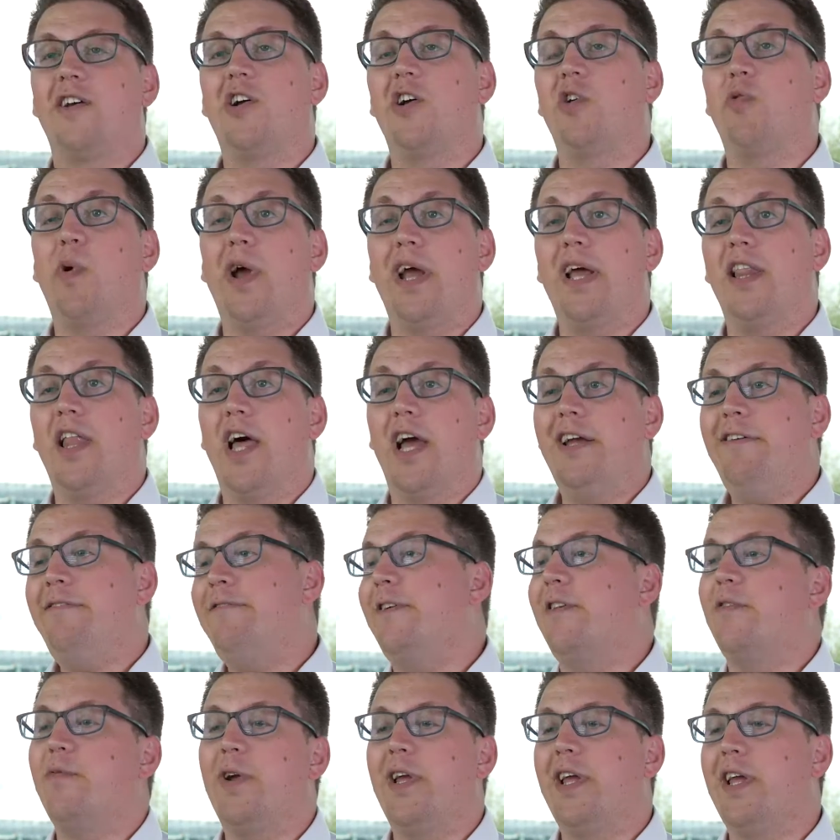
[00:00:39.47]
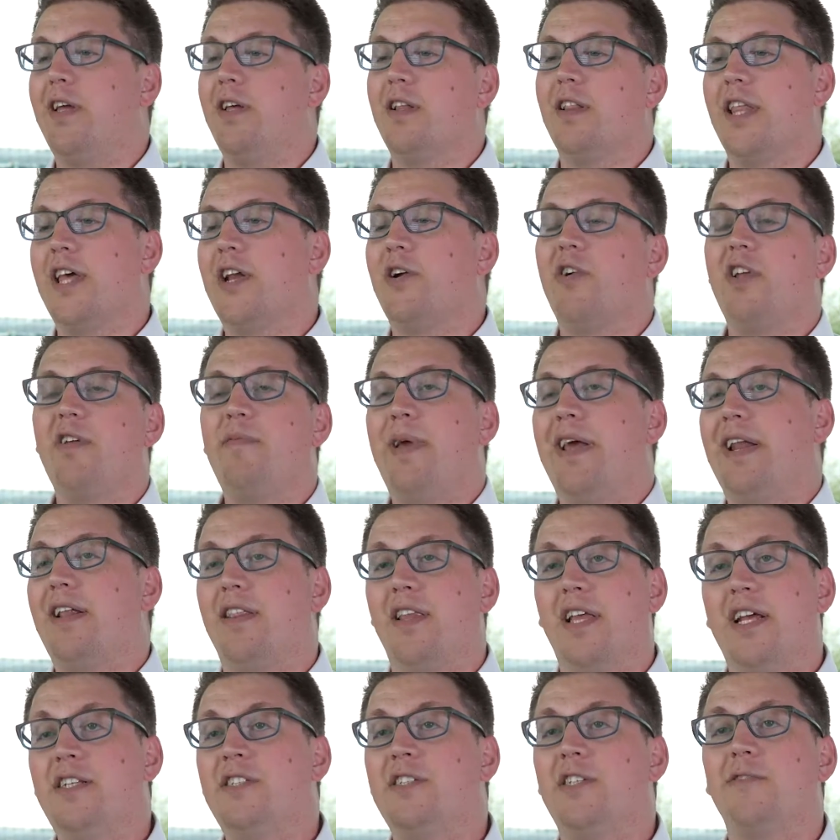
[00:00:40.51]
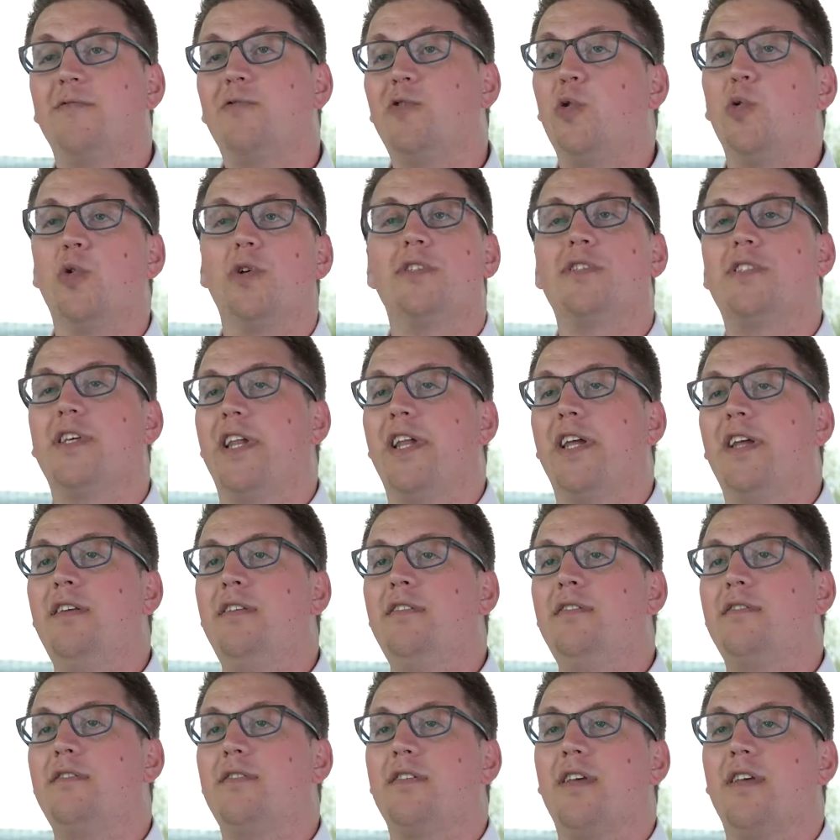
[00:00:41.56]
good way of life, and we literally made a list of cool cities